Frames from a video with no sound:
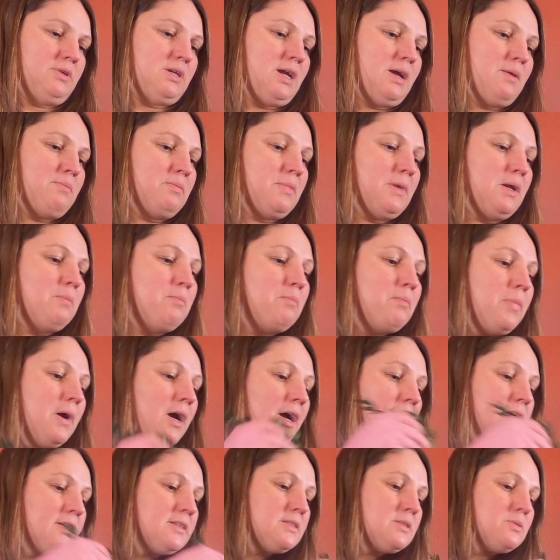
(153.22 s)
Got my
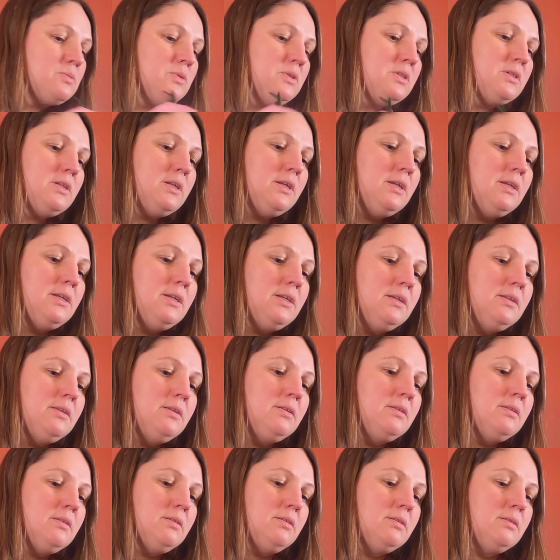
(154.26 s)
boxwood
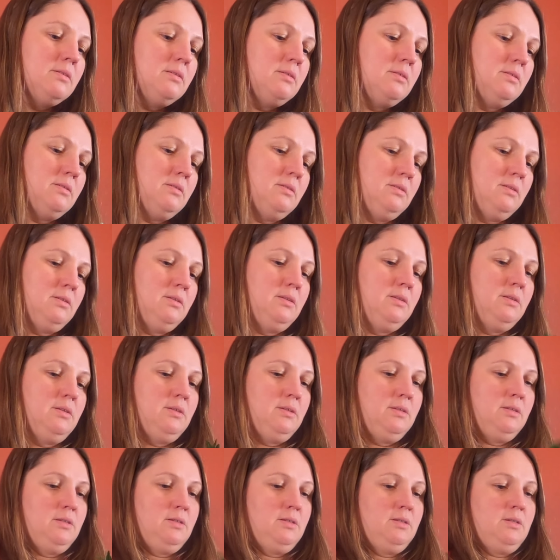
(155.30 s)
in,
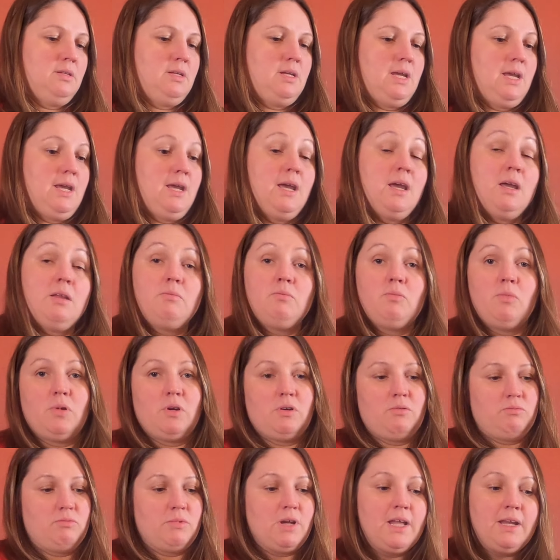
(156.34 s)
and
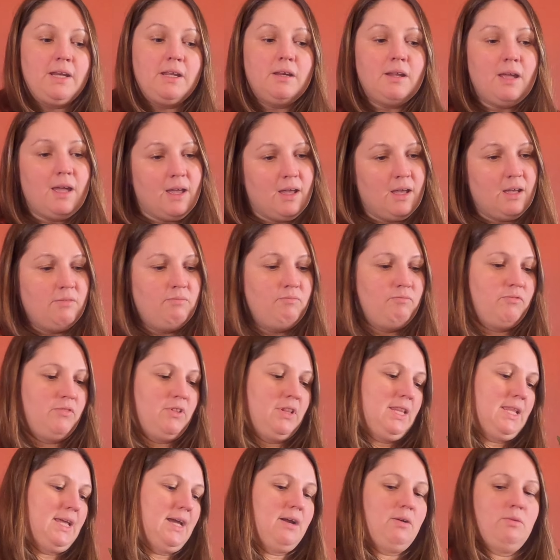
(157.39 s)
we're ready to add
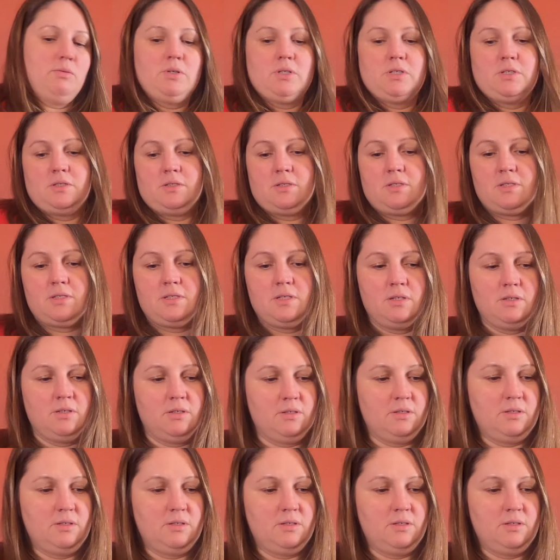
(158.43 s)
flowers.